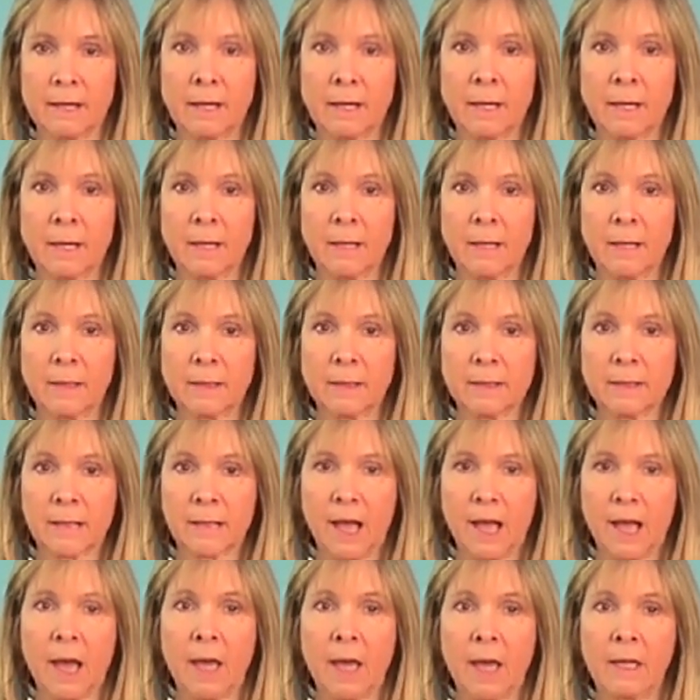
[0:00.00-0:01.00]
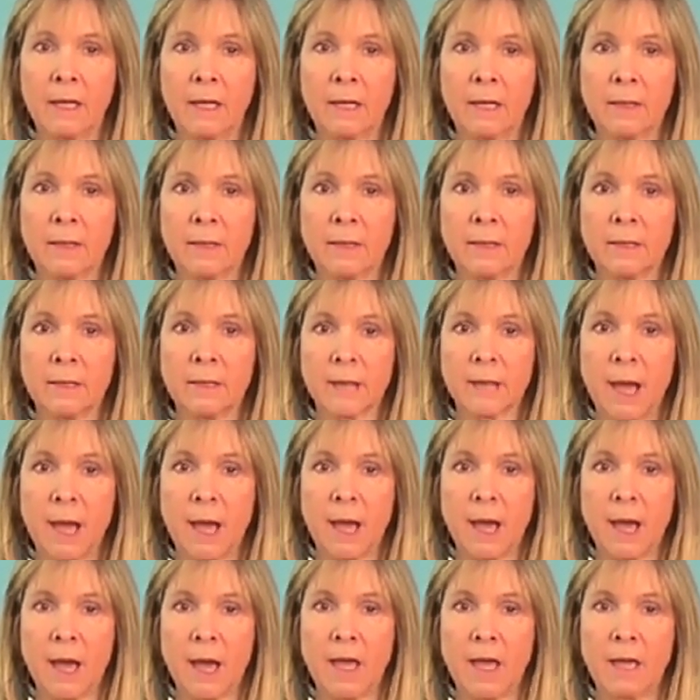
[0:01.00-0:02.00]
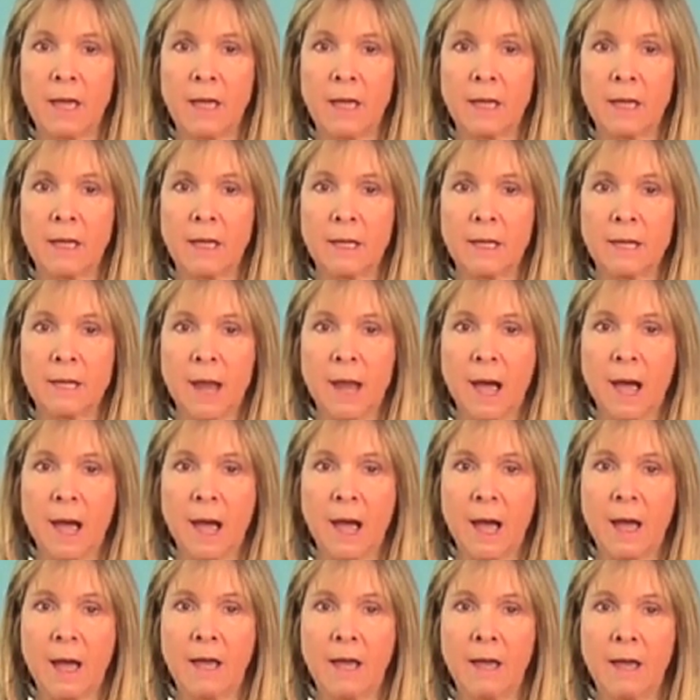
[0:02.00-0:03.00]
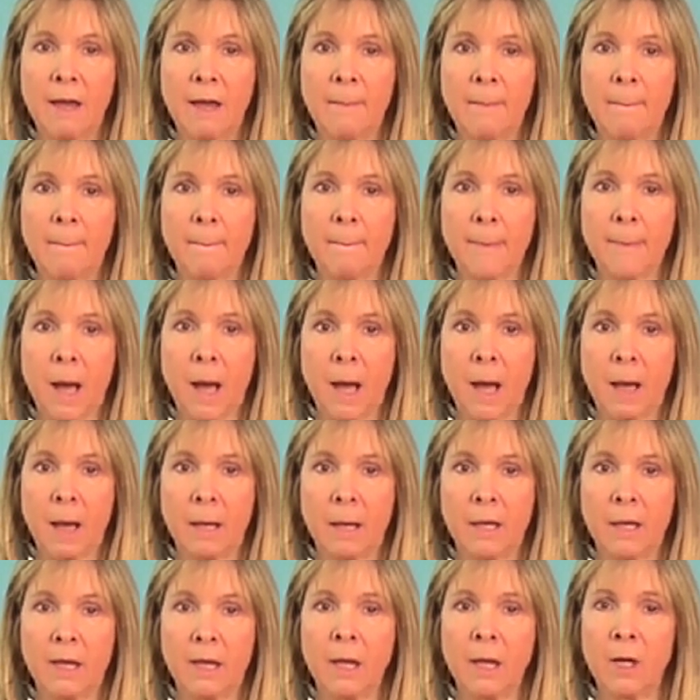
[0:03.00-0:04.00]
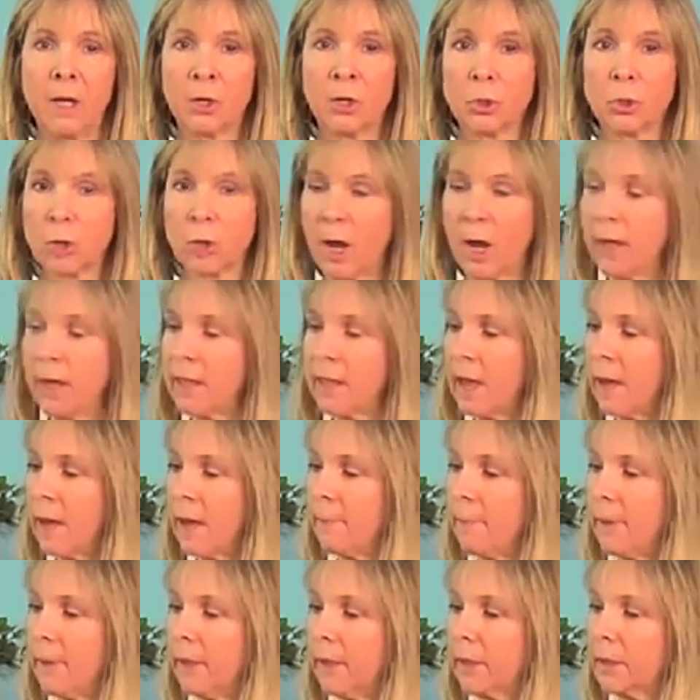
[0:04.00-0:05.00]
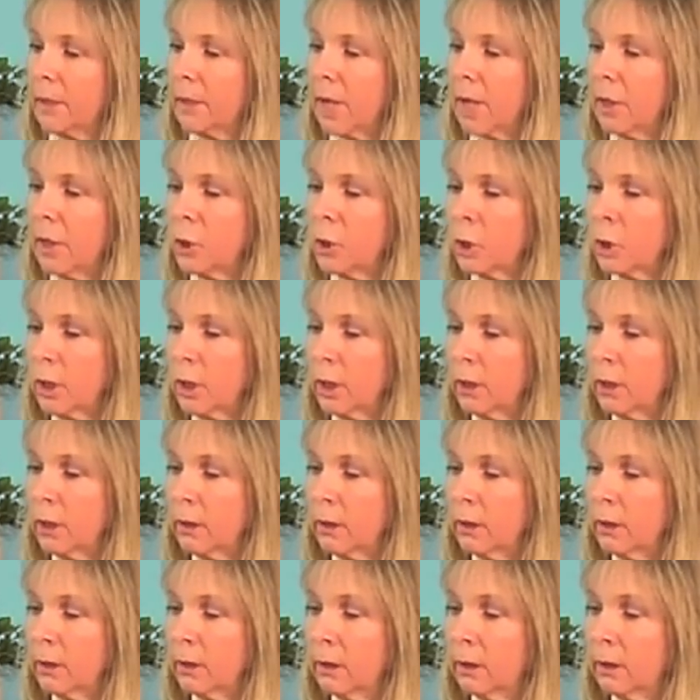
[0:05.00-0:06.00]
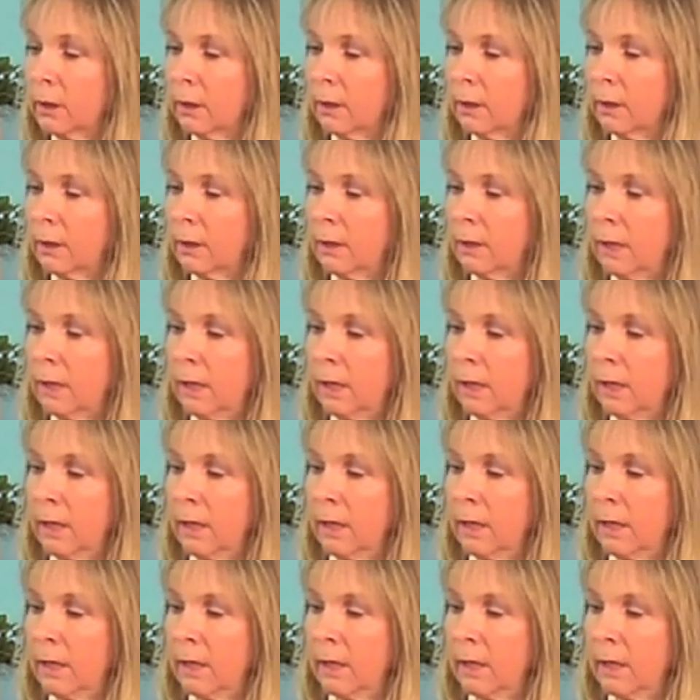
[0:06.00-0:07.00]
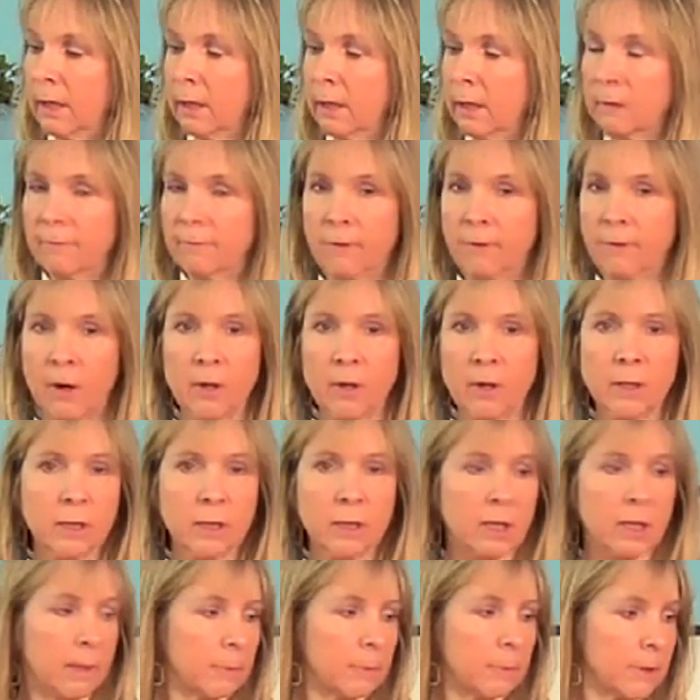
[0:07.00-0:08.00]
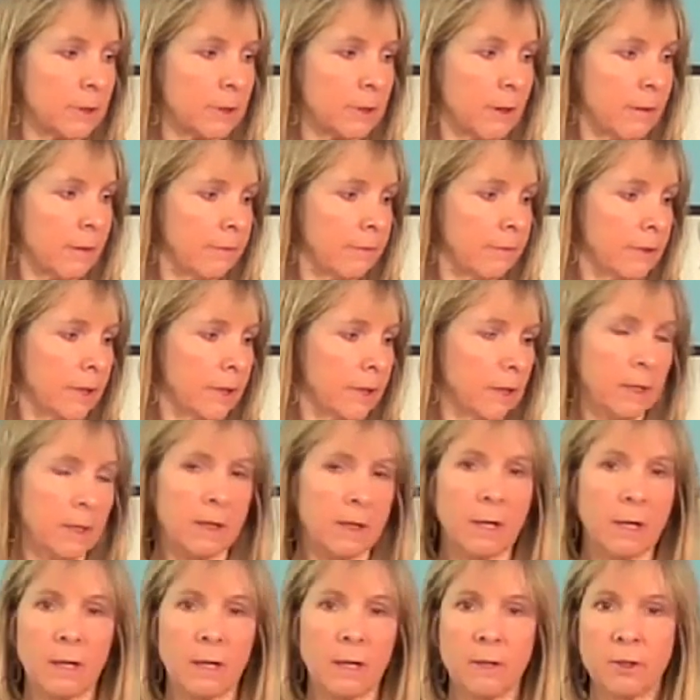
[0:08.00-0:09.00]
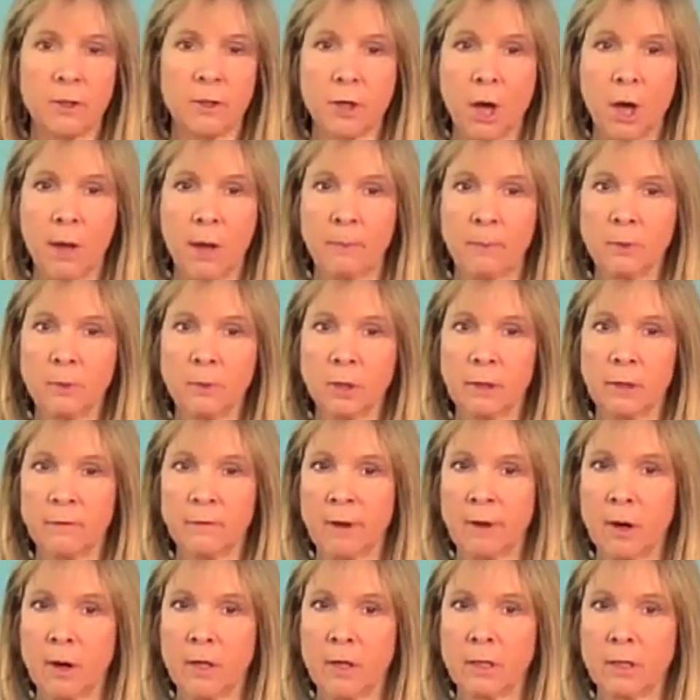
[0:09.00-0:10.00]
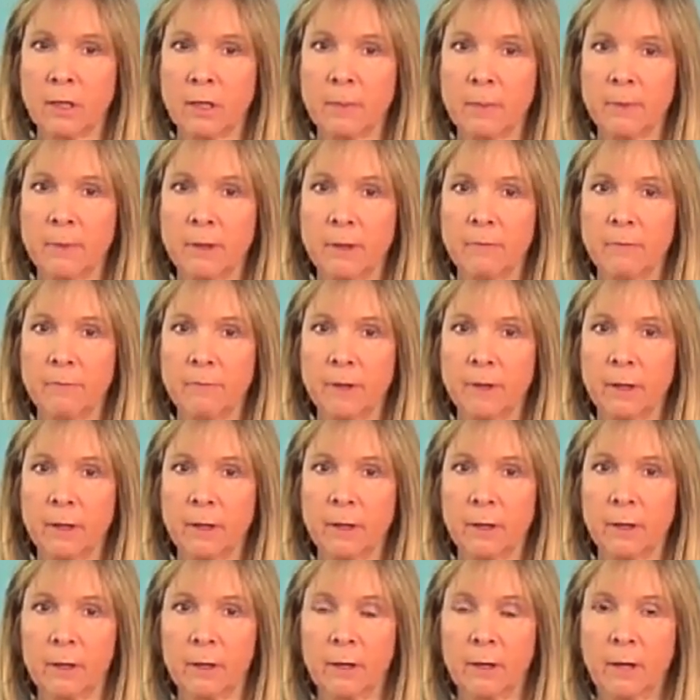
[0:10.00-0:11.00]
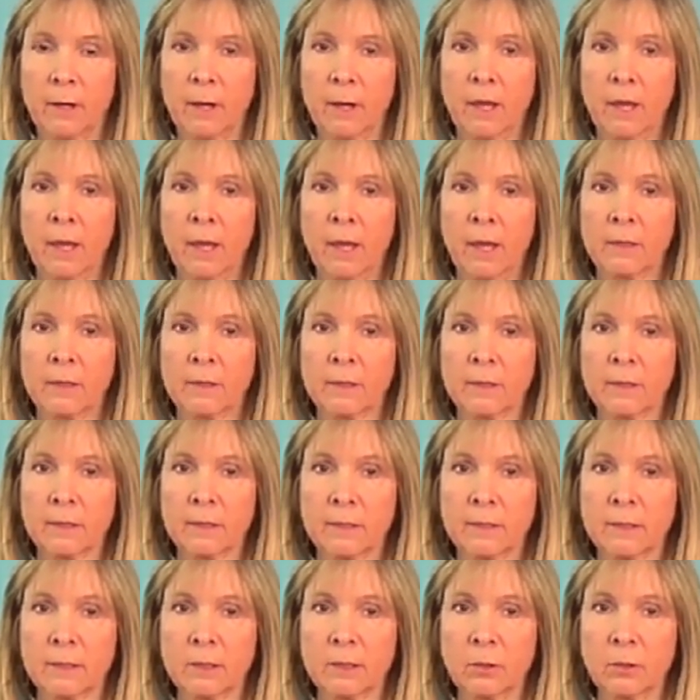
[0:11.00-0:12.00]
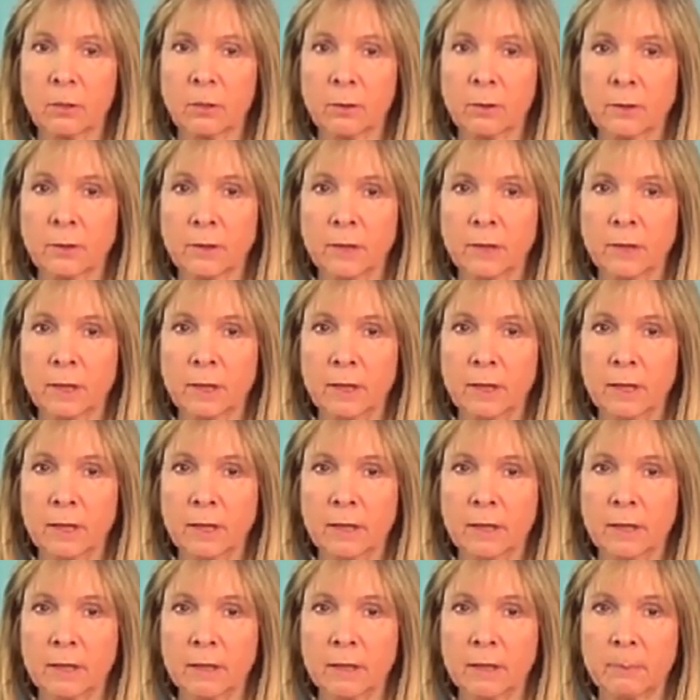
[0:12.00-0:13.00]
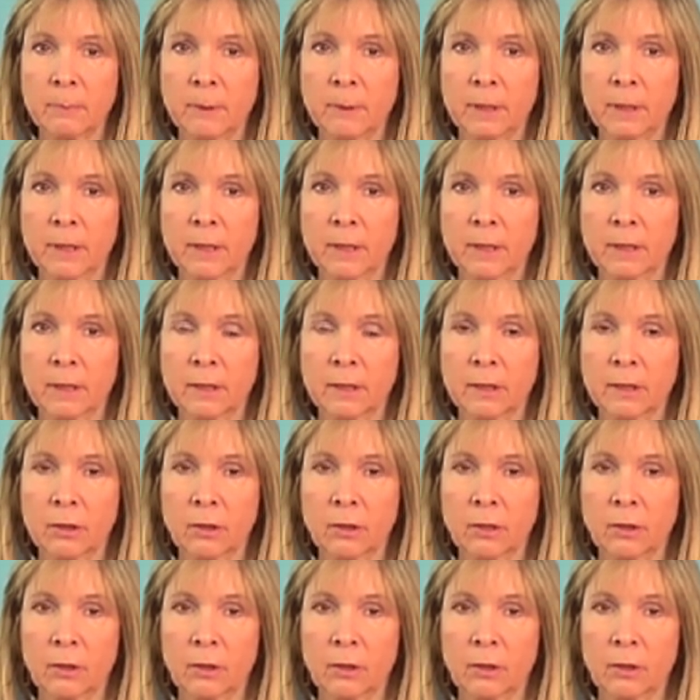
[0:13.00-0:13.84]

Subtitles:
Sa, ta, na, ma. Try that by touching the very tips of the thumb to the very tip of the finger, and you'll see that this begins to